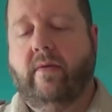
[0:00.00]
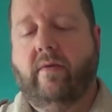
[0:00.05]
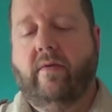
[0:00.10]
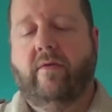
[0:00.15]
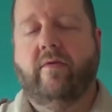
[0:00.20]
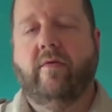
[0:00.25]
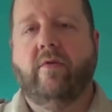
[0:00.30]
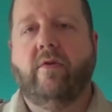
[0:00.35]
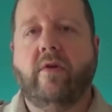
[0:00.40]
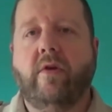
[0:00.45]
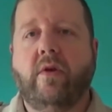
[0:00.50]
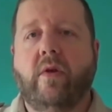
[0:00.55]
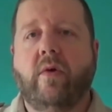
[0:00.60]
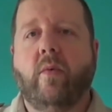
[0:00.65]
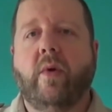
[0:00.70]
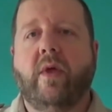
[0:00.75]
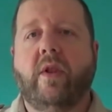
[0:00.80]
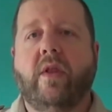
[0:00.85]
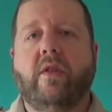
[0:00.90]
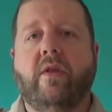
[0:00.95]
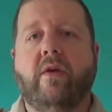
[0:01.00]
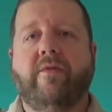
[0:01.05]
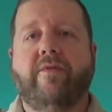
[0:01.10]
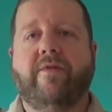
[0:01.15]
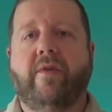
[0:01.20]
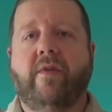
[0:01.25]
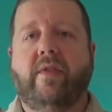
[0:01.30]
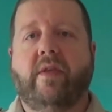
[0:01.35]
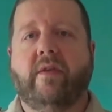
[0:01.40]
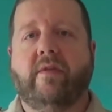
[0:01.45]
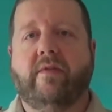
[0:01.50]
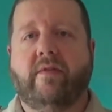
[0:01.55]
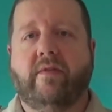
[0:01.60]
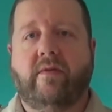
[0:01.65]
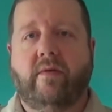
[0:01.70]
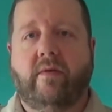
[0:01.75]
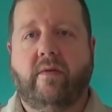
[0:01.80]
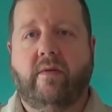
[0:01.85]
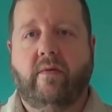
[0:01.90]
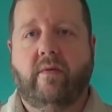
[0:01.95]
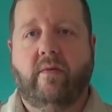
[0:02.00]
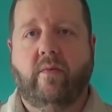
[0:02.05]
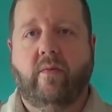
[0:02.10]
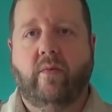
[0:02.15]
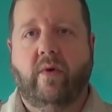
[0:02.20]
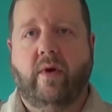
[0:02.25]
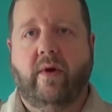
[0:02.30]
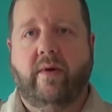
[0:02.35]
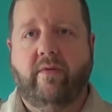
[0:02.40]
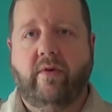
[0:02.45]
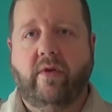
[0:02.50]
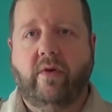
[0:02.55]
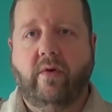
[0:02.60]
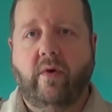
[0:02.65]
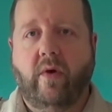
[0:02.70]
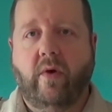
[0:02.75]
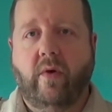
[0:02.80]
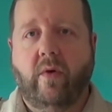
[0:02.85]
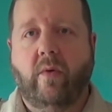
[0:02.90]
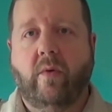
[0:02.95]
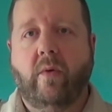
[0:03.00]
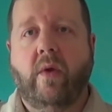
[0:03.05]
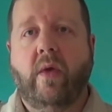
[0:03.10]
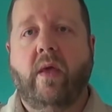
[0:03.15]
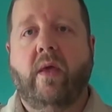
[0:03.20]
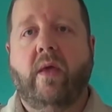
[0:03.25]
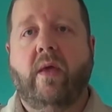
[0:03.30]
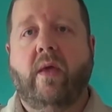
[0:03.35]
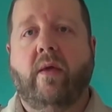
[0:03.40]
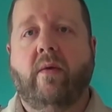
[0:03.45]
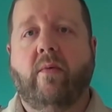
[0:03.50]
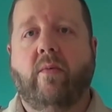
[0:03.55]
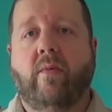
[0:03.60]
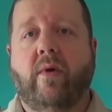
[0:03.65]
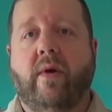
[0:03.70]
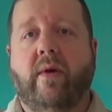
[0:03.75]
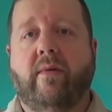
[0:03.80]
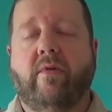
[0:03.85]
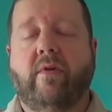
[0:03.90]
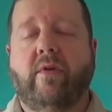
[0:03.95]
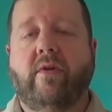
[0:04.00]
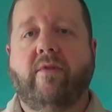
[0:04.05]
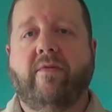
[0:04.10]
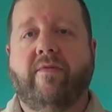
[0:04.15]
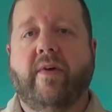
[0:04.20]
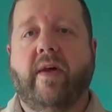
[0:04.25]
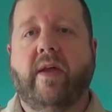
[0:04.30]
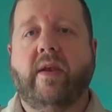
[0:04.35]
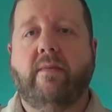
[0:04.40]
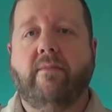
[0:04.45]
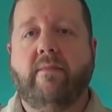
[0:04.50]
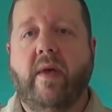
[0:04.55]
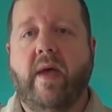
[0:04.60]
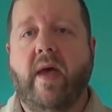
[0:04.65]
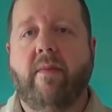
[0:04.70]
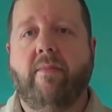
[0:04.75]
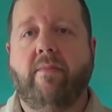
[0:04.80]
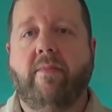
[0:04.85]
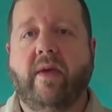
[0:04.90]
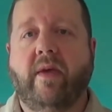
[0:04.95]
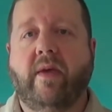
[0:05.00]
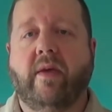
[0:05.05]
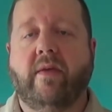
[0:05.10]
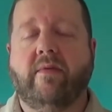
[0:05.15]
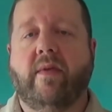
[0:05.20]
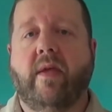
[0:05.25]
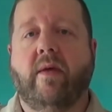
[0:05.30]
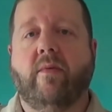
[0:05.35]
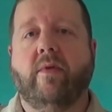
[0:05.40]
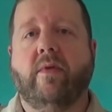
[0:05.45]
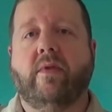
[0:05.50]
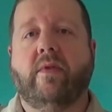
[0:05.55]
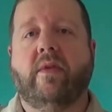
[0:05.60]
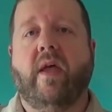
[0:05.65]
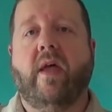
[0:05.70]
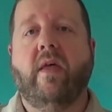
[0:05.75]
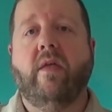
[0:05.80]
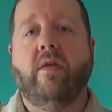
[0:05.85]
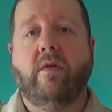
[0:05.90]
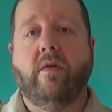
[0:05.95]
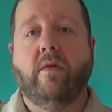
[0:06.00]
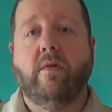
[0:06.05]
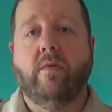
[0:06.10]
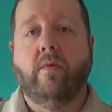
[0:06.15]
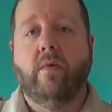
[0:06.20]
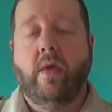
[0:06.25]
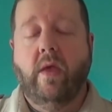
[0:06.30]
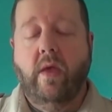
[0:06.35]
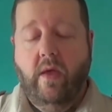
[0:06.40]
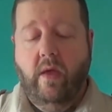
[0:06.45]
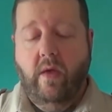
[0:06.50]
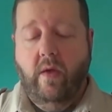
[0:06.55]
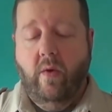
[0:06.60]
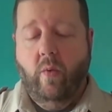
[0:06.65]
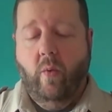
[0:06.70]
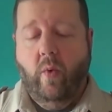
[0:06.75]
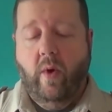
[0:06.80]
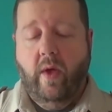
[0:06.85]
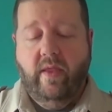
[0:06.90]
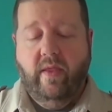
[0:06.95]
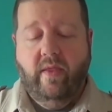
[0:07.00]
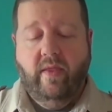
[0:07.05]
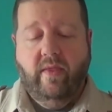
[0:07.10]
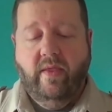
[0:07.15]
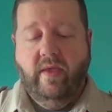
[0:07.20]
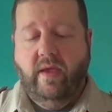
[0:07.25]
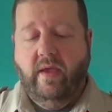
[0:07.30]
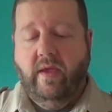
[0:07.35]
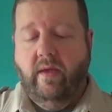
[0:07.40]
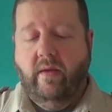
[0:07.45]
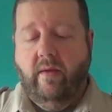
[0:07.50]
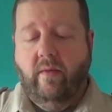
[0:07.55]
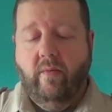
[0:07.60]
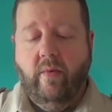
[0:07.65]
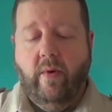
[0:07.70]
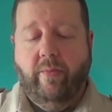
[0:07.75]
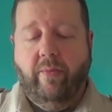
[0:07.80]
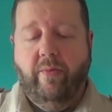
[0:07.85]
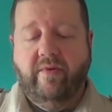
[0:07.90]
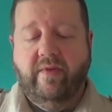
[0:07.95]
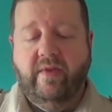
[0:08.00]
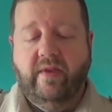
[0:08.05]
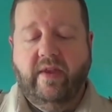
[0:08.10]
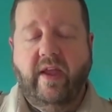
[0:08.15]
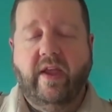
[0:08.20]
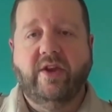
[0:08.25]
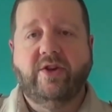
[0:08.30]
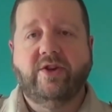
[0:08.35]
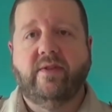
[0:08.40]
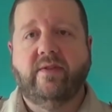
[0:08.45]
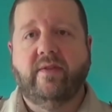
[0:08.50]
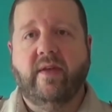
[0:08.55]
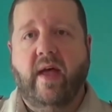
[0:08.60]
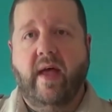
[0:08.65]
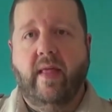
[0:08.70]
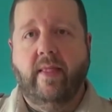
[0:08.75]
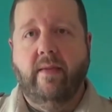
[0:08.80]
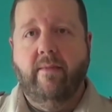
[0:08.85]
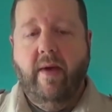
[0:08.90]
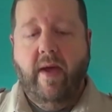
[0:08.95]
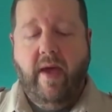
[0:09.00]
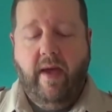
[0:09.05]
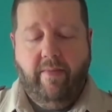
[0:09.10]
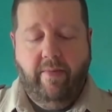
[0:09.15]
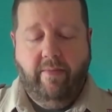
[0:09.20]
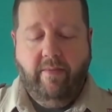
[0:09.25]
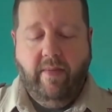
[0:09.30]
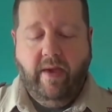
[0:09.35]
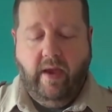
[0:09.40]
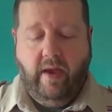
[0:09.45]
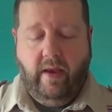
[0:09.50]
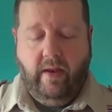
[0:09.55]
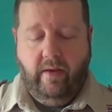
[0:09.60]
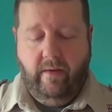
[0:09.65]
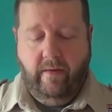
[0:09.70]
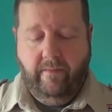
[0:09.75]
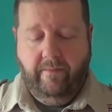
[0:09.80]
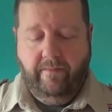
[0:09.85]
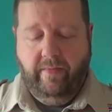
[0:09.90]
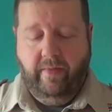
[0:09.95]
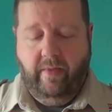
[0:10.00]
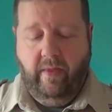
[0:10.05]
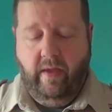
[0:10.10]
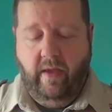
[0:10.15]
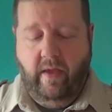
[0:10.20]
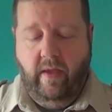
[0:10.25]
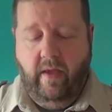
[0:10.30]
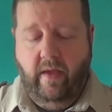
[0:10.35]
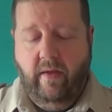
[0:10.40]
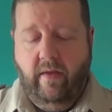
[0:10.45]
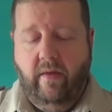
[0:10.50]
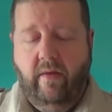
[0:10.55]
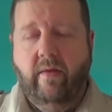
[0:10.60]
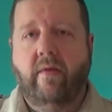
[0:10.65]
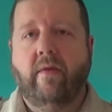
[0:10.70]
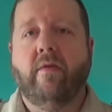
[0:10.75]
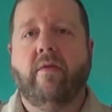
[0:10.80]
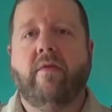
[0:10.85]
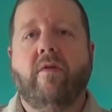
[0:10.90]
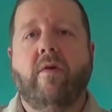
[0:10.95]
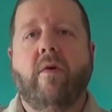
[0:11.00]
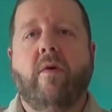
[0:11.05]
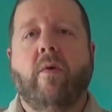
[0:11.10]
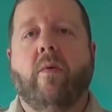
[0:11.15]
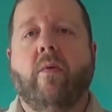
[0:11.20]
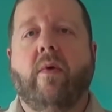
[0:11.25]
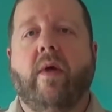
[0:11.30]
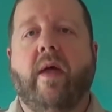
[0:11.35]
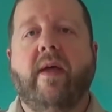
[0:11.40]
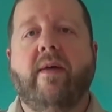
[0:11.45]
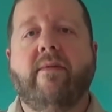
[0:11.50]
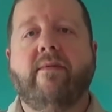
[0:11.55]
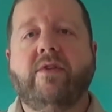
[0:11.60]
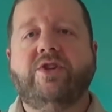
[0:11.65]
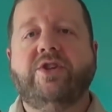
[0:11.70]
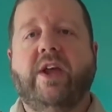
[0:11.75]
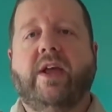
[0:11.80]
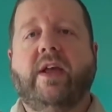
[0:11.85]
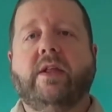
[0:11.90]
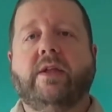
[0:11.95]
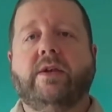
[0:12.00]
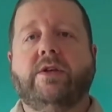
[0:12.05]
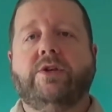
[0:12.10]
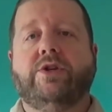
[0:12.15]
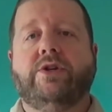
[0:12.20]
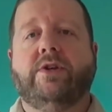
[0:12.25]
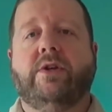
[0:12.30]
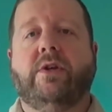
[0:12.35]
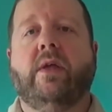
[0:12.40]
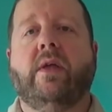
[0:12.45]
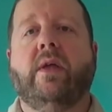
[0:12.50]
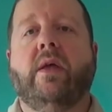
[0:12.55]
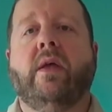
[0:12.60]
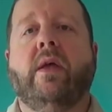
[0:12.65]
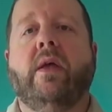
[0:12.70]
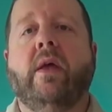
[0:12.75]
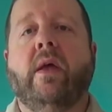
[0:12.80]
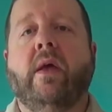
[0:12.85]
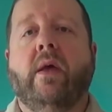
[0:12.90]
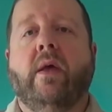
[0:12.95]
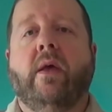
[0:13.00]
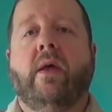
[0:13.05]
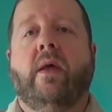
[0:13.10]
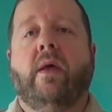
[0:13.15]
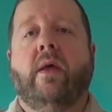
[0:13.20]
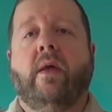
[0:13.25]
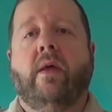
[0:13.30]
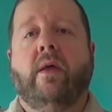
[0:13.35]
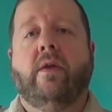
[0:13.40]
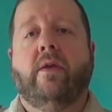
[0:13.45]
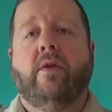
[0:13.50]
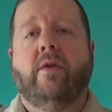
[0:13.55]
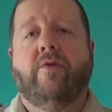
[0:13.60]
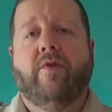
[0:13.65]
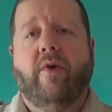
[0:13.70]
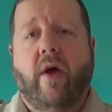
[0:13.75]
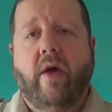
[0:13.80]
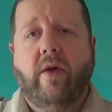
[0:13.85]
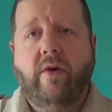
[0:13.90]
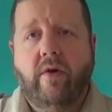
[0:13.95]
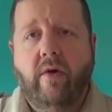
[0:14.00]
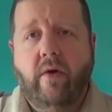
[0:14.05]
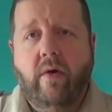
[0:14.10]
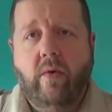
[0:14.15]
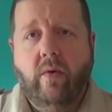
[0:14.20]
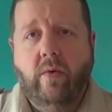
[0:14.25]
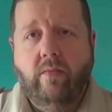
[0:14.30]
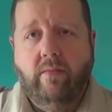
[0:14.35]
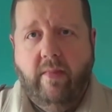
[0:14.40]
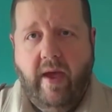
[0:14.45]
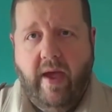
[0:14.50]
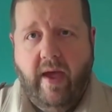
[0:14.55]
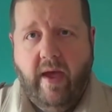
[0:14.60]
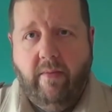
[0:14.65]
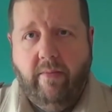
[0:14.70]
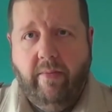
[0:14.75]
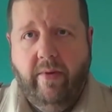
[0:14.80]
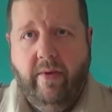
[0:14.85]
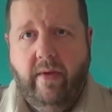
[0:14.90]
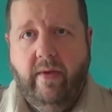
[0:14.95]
So you're going to want to look for this wherever you go and wherever you find a map, because that will tell you what the representations on the map mean. So I have a challenge. Draw your own map.